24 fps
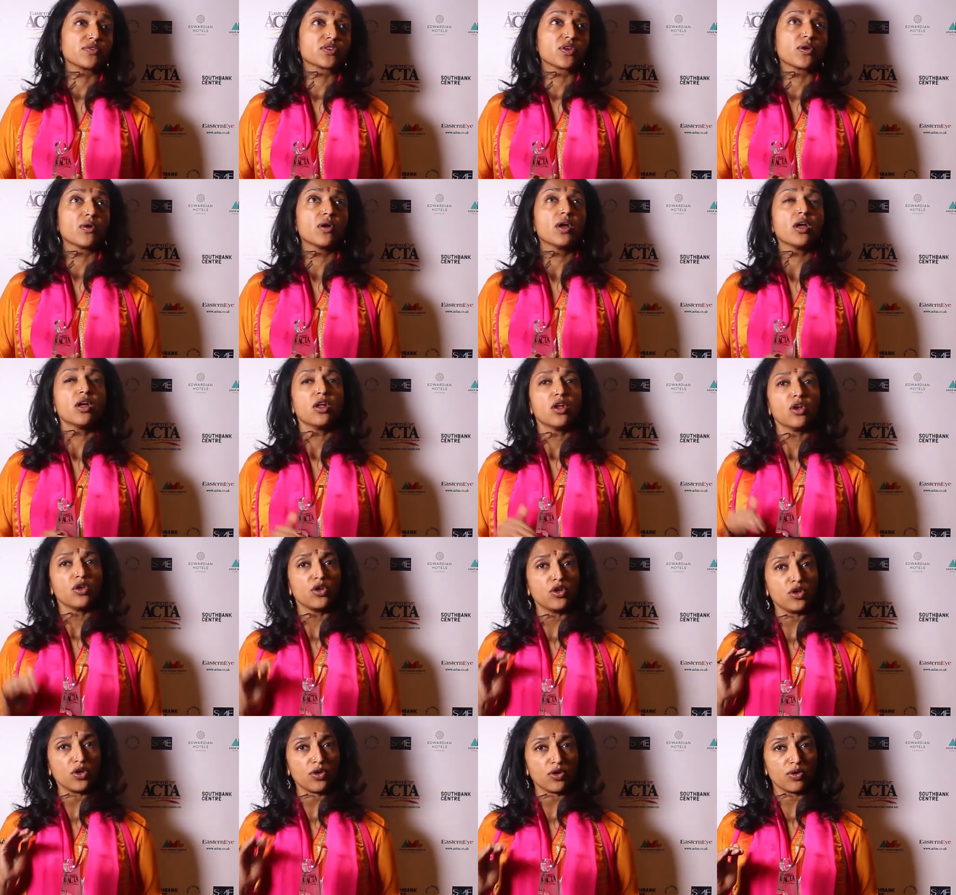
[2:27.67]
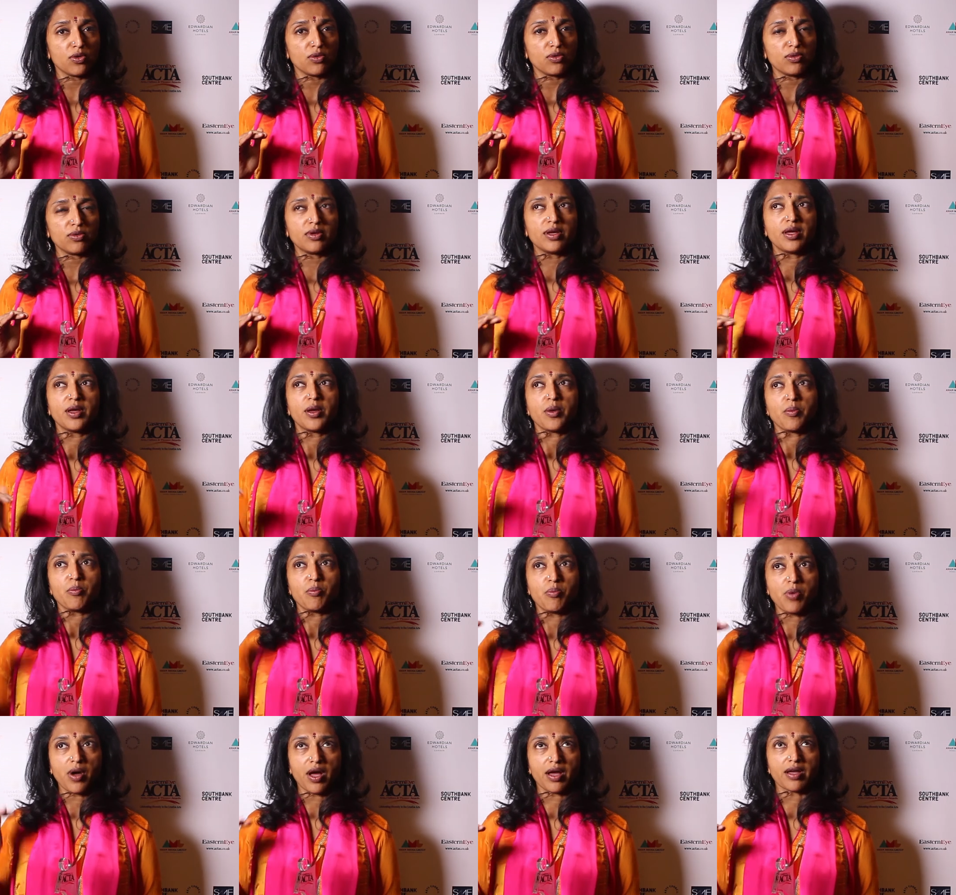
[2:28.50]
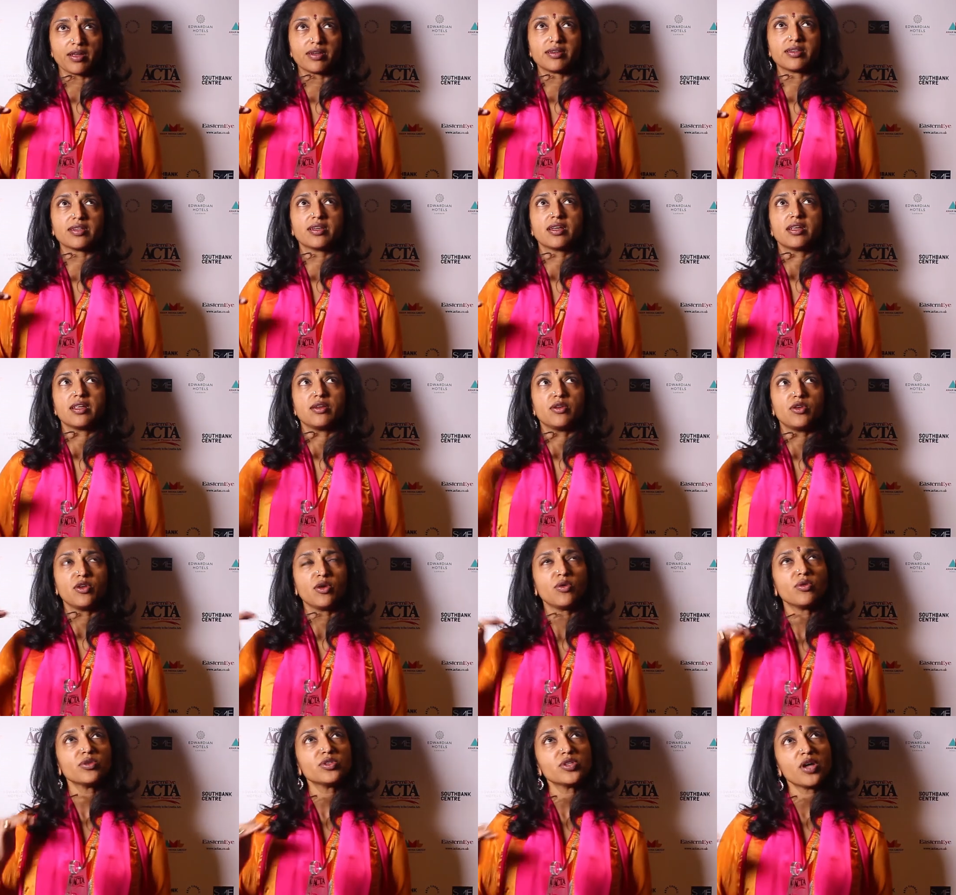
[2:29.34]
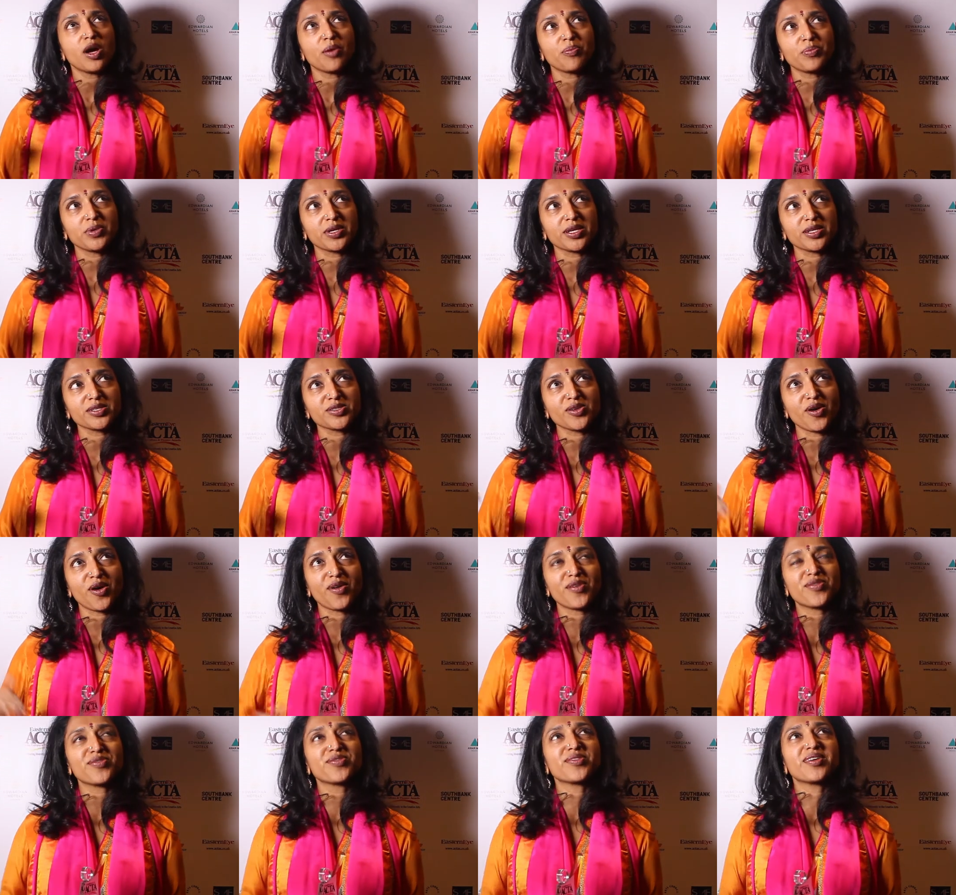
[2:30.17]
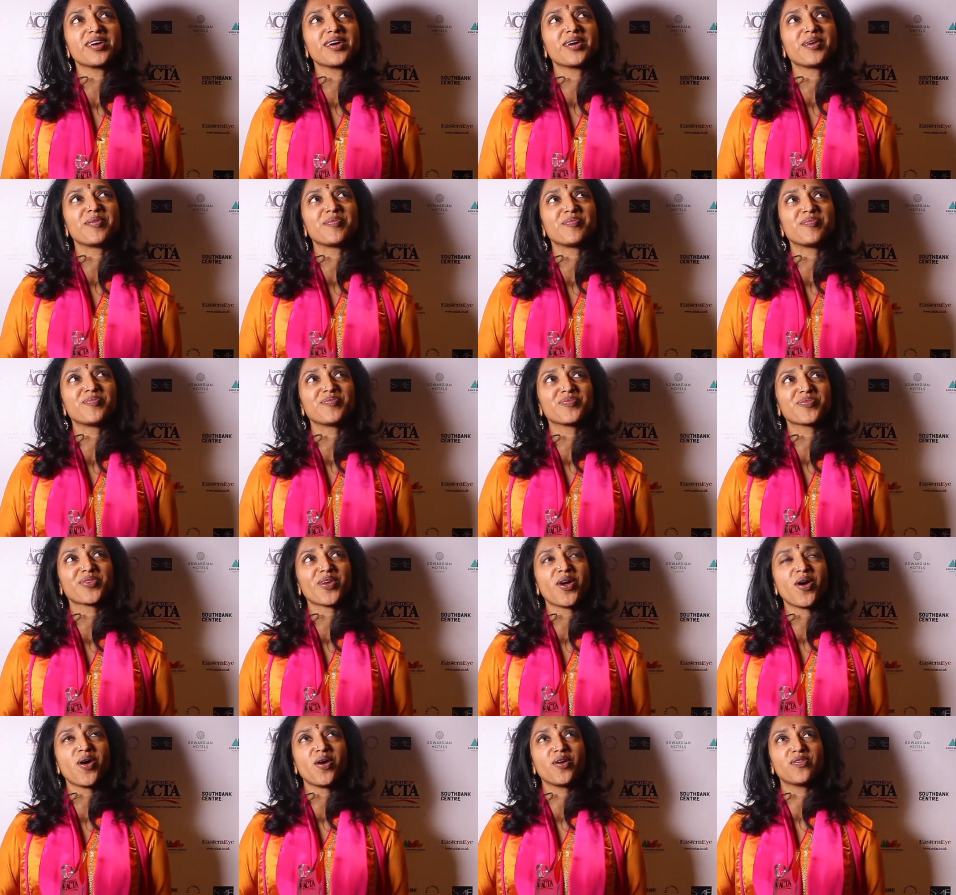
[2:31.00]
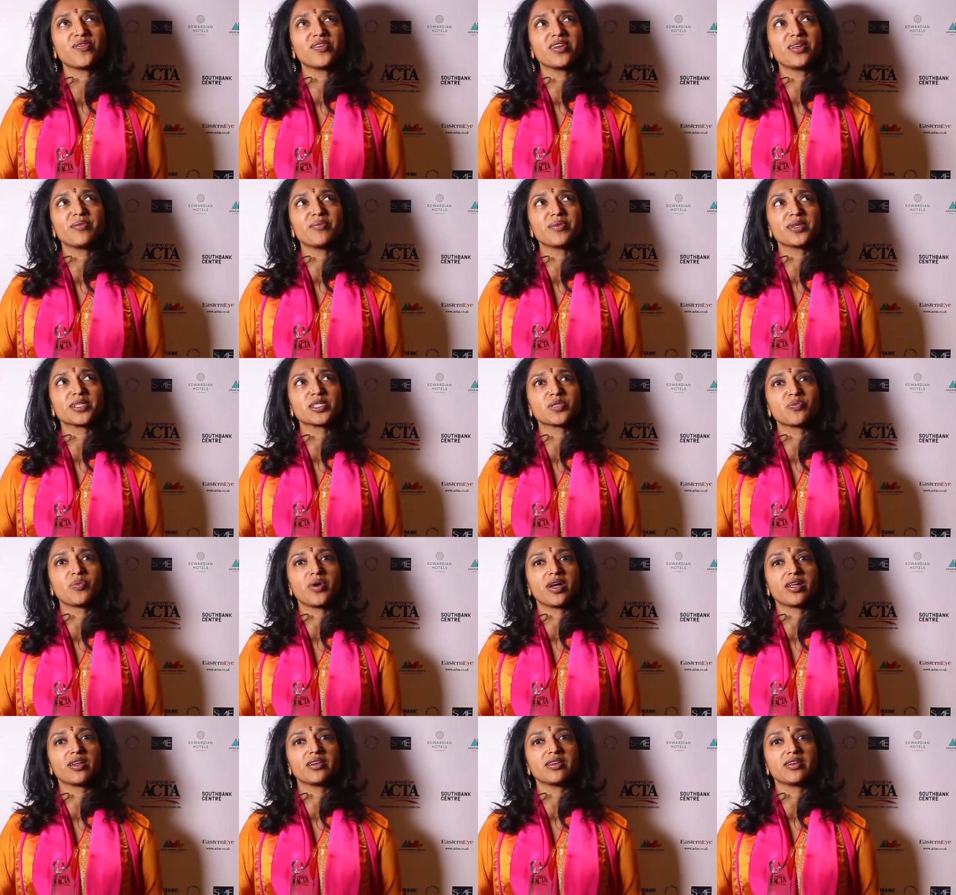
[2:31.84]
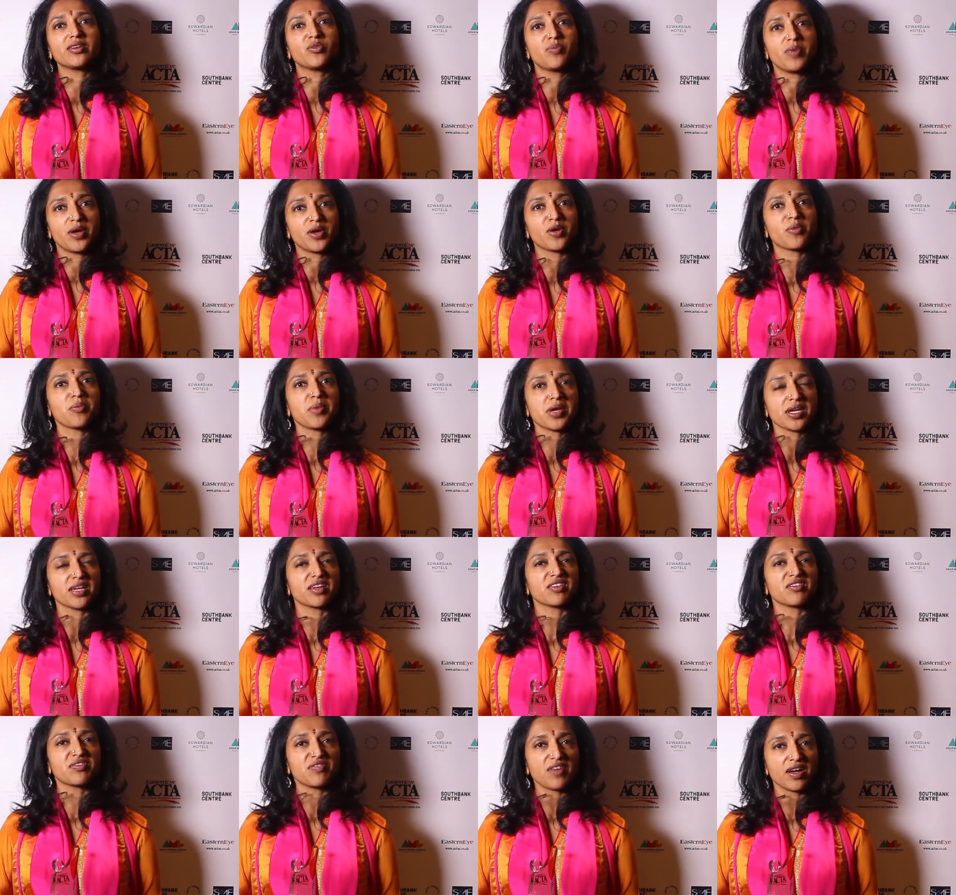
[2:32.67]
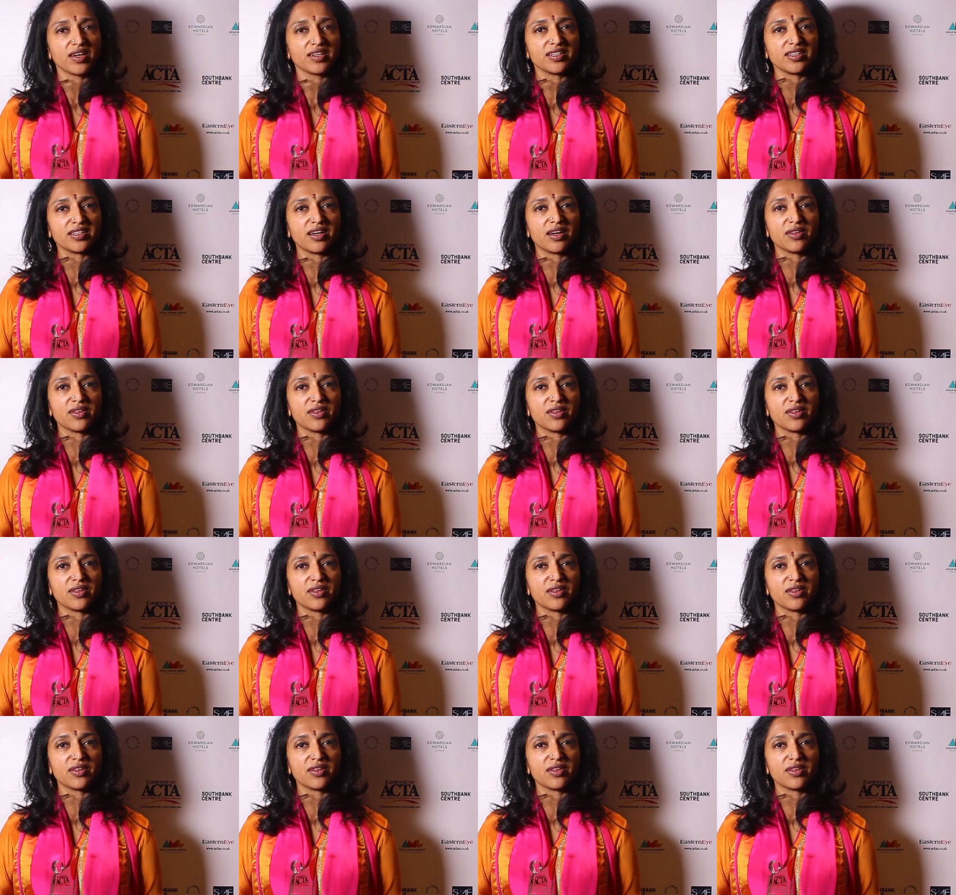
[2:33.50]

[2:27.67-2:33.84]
So no, but no topic is off, um, off limits, but you better make it funny.